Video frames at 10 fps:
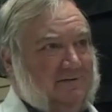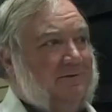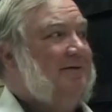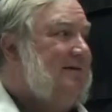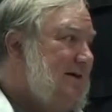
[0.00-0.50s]

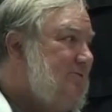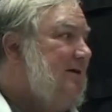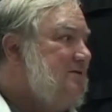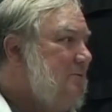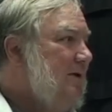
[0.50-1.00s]
where the
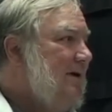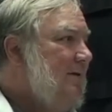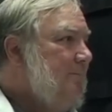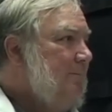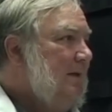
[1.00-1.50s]
nitrates would.
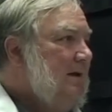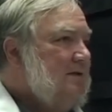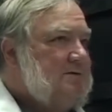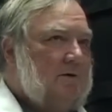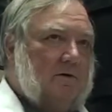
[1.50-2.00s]

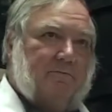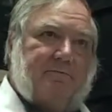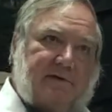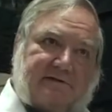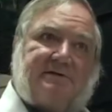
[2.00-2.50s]
So
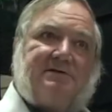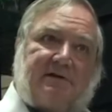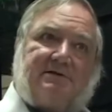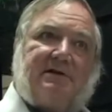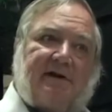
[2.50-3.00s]
this is
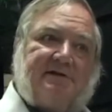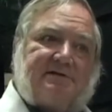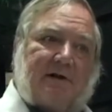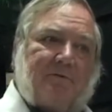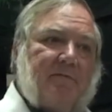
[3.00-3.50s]
just a nice
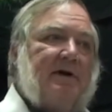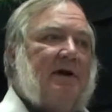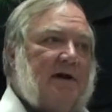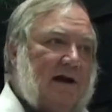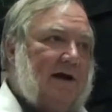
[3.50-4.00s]
supplement.
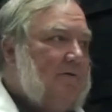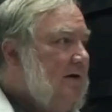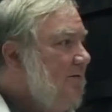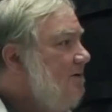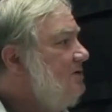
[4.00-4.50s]
Have it
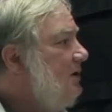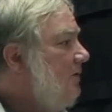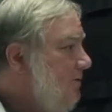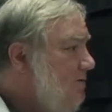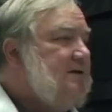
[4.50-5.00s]
on the
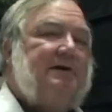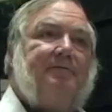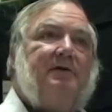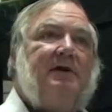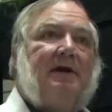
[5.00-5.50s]
shelf. Use it if
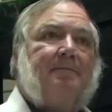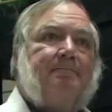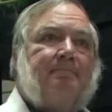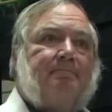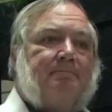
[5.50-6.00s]
you need it.
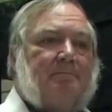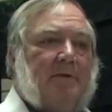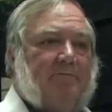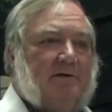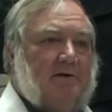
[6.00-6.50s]

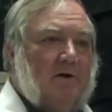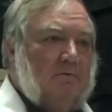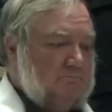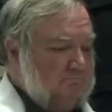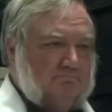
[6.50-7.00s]
If you don't,
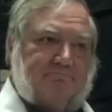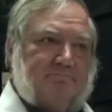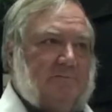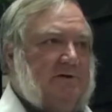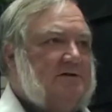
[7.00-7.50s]

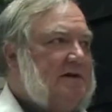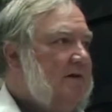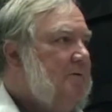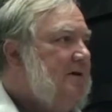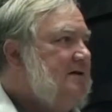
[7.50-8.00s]
you just have
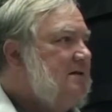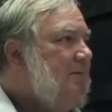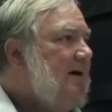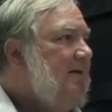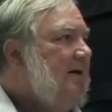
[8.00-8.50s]
the peace of
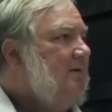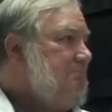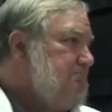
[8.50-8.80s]
mind that